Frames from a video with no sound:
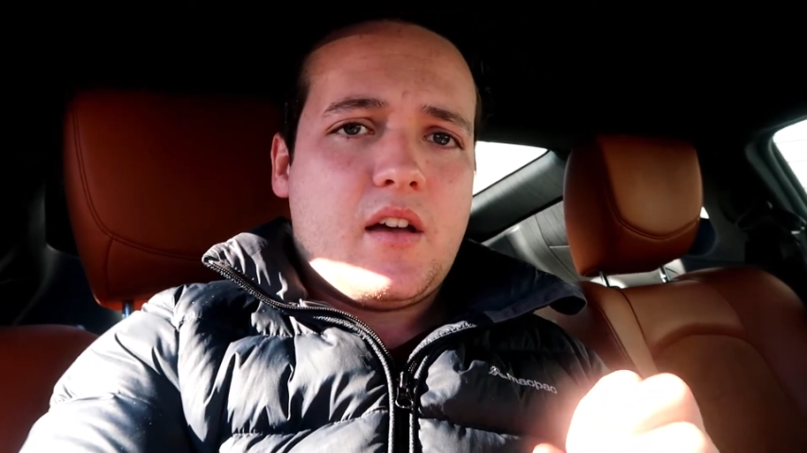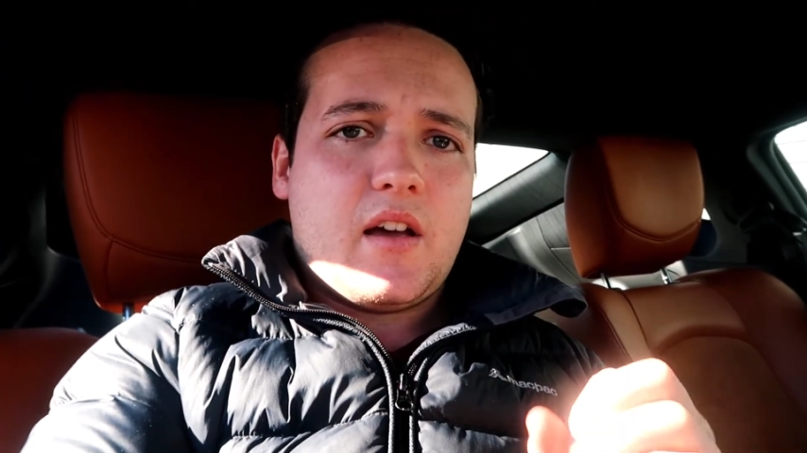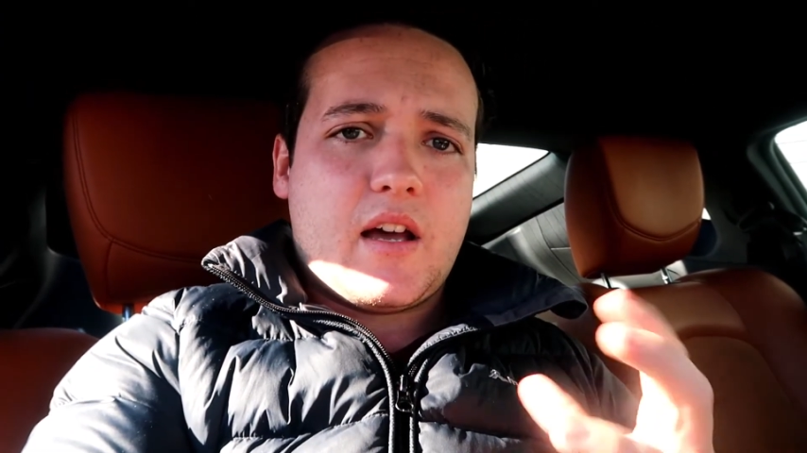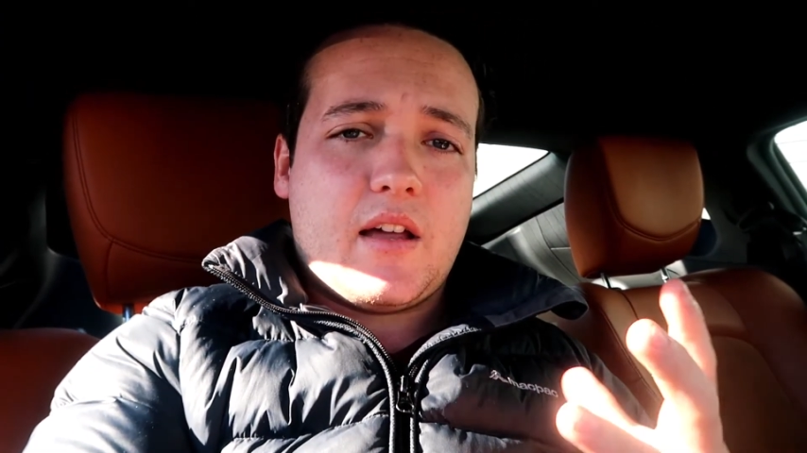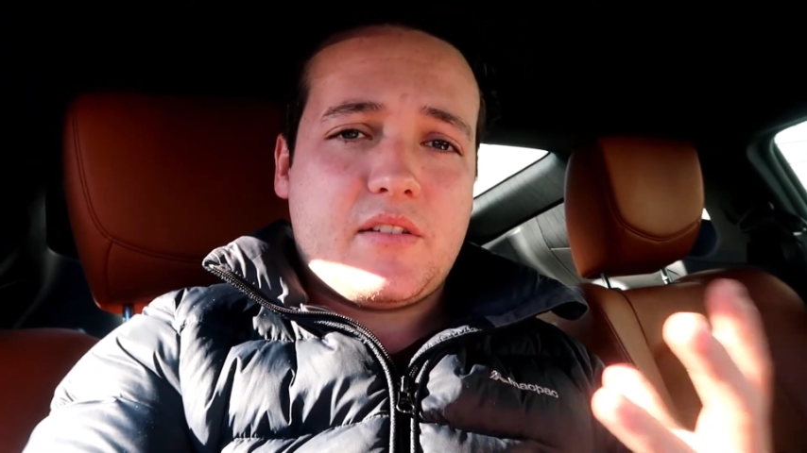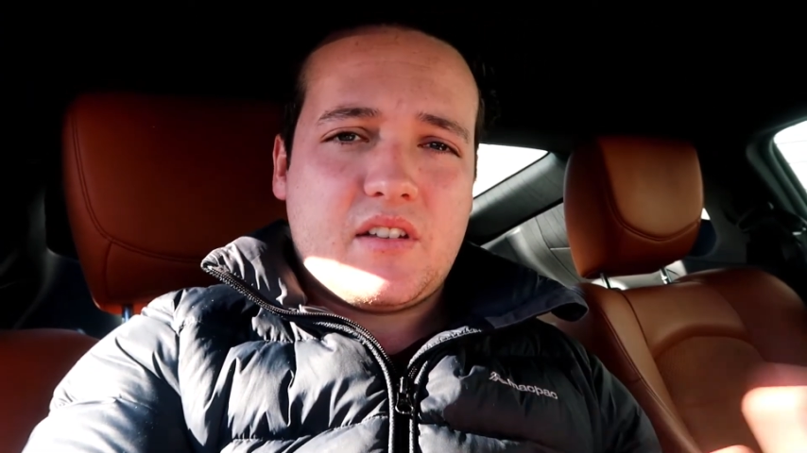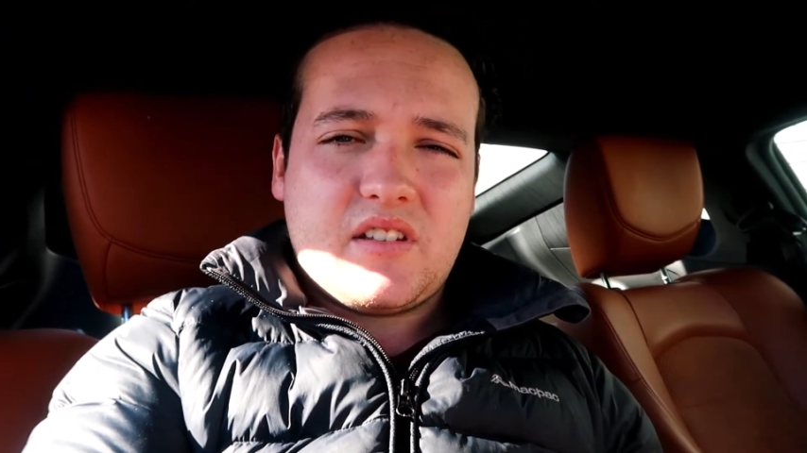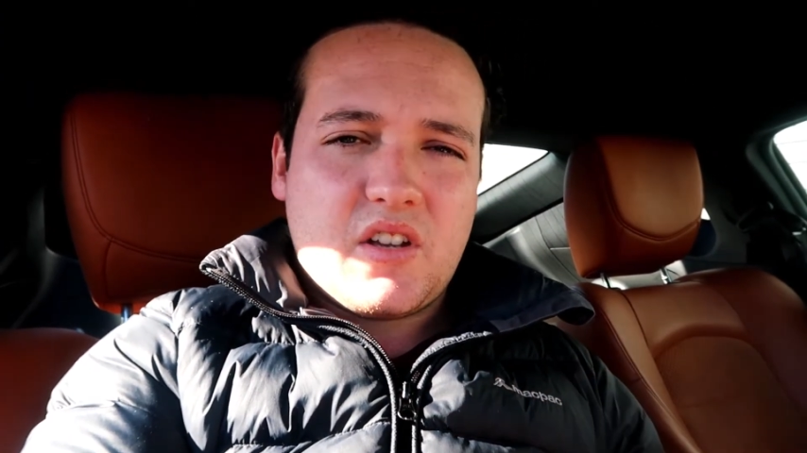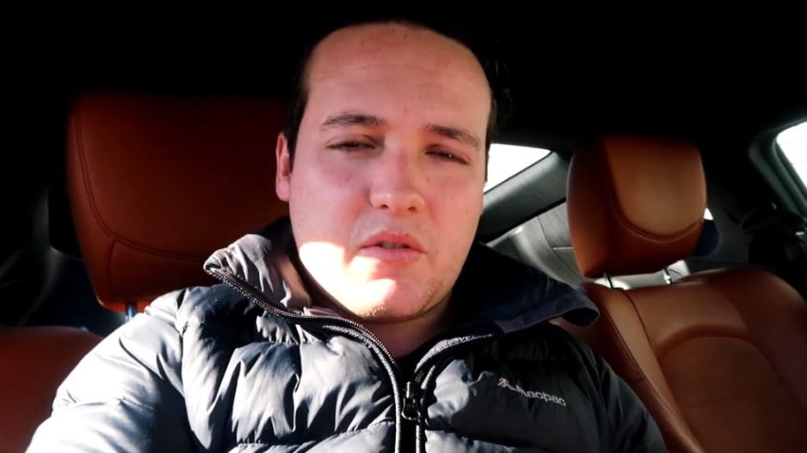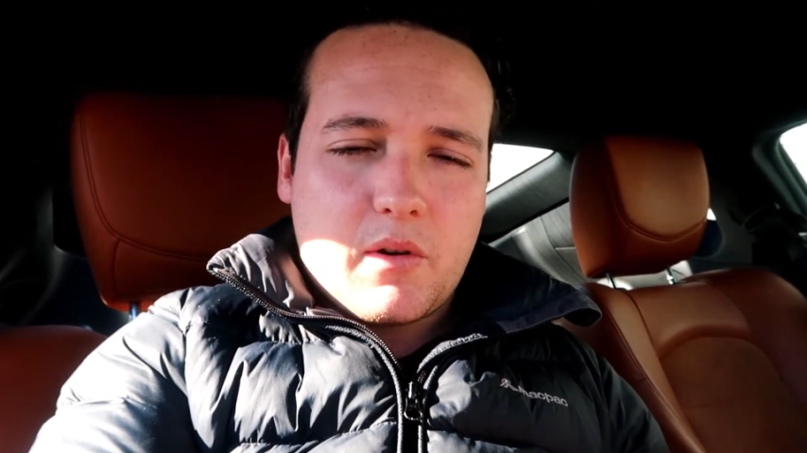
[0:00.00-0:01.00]
So there's
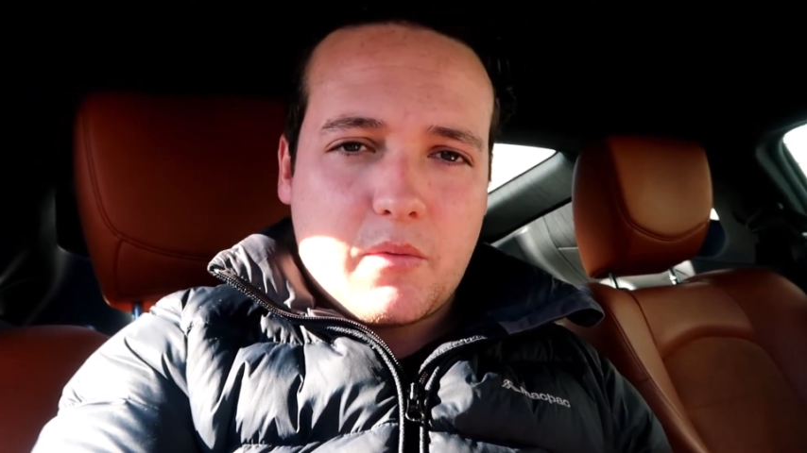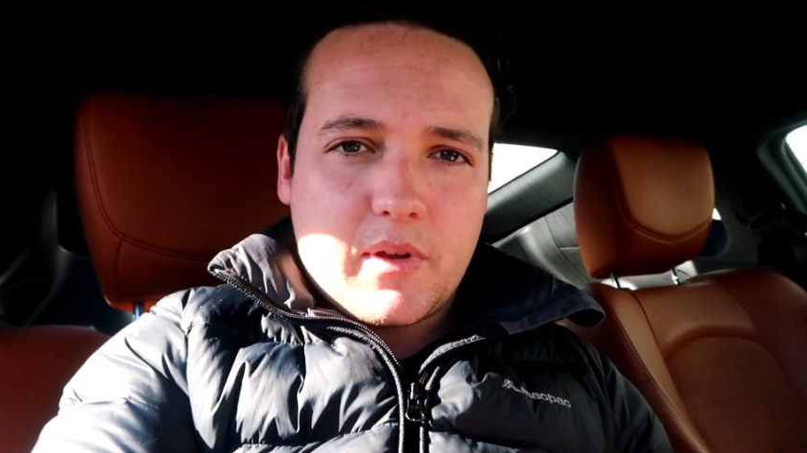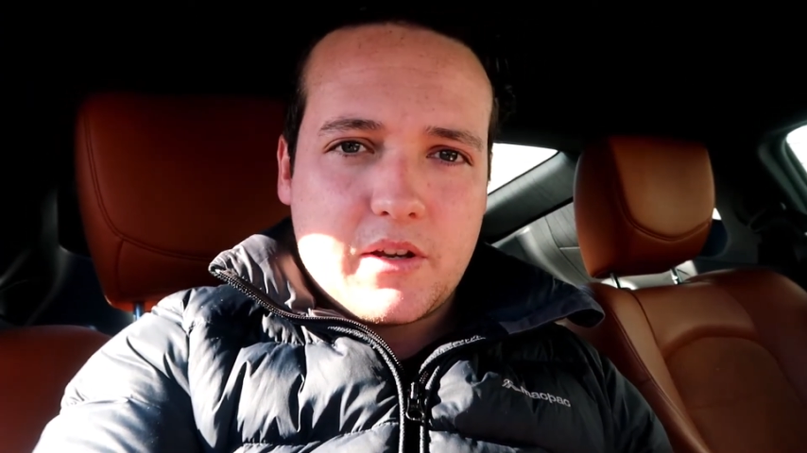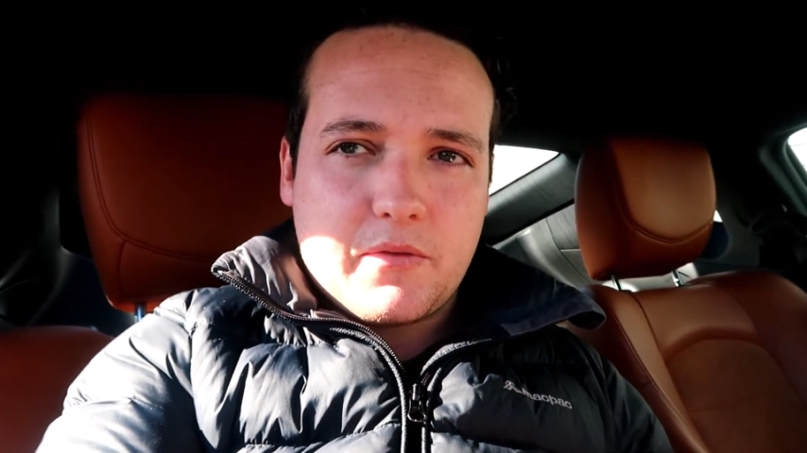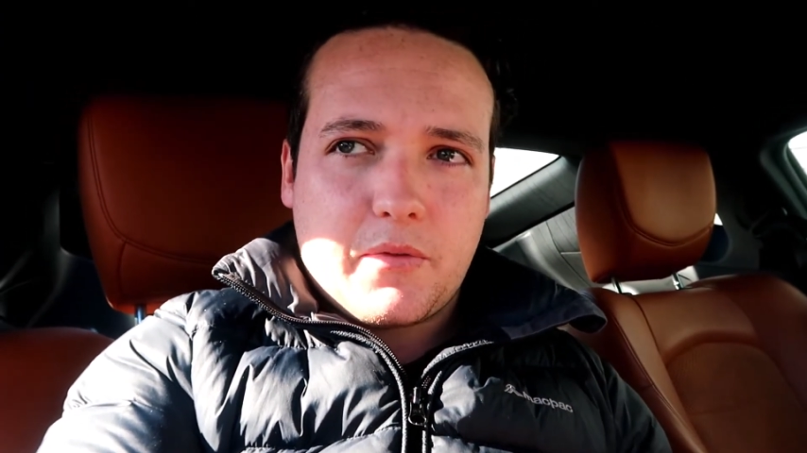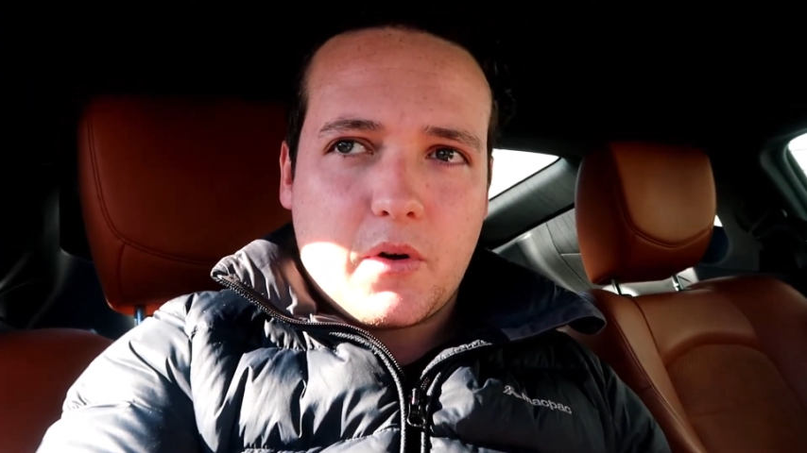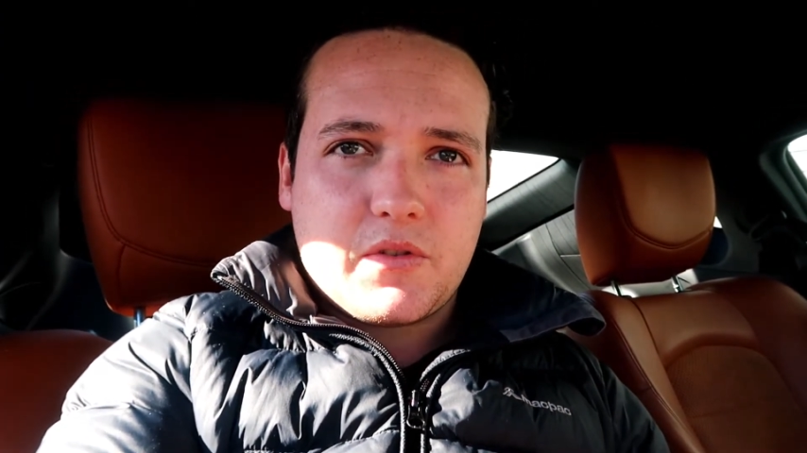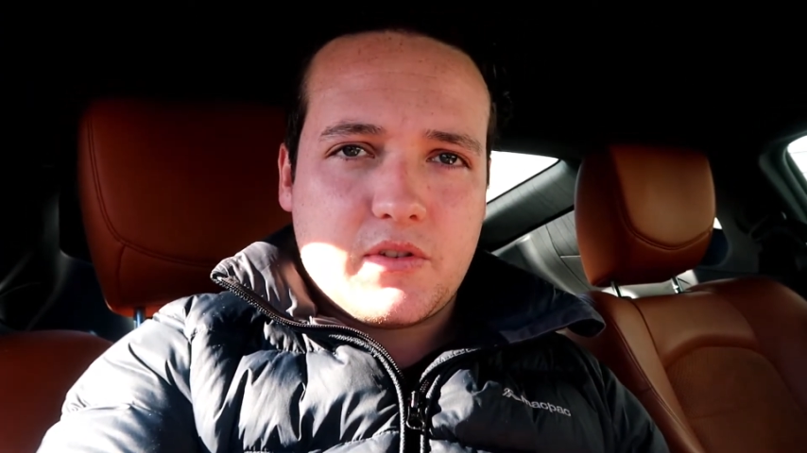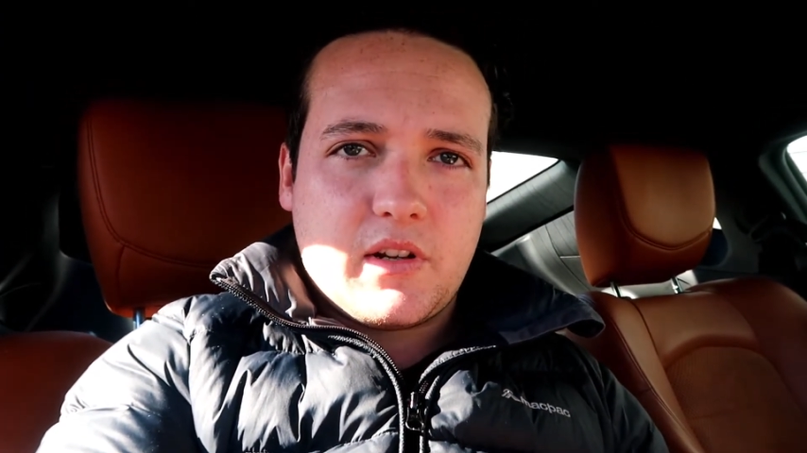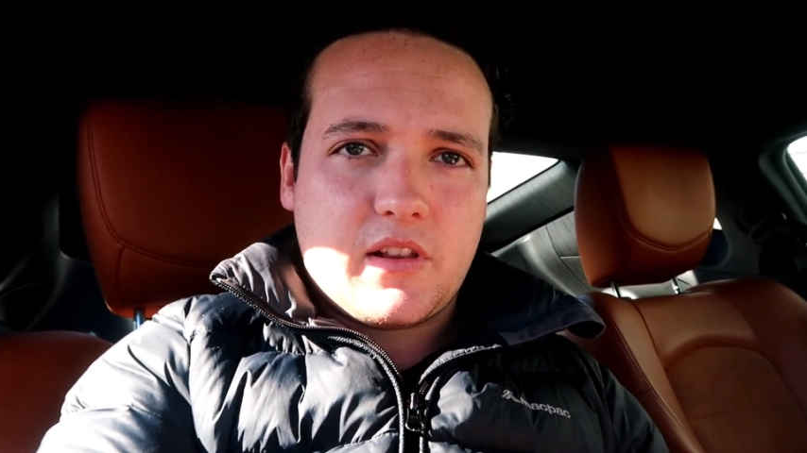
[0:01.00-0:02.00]
no real
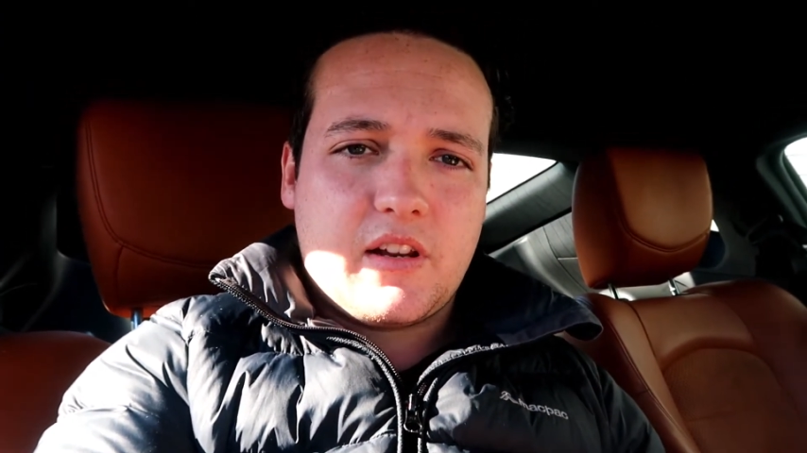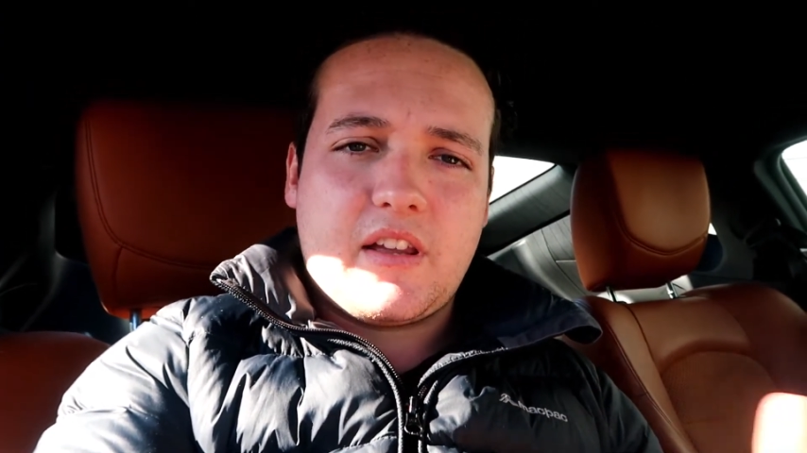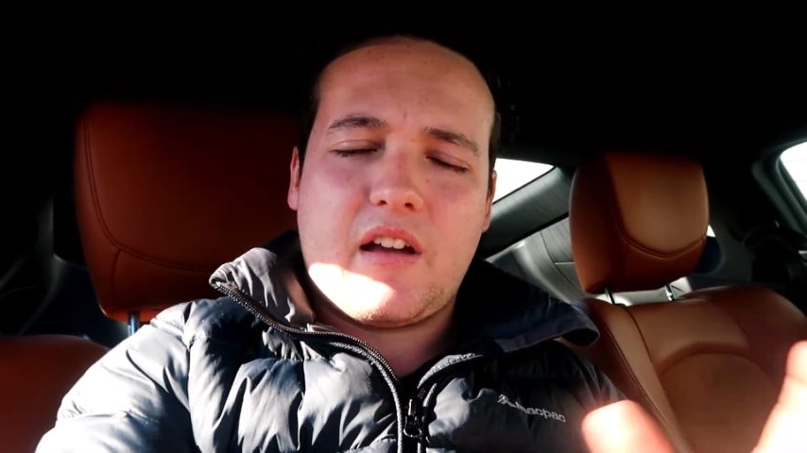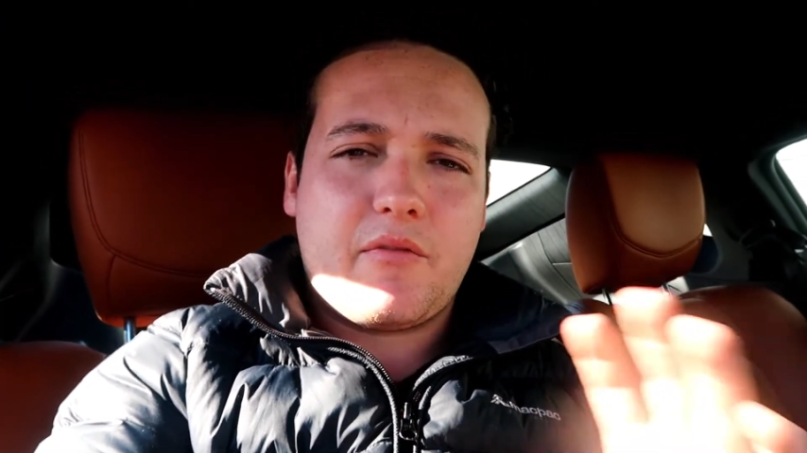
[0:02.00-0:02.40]
faults or anything like that.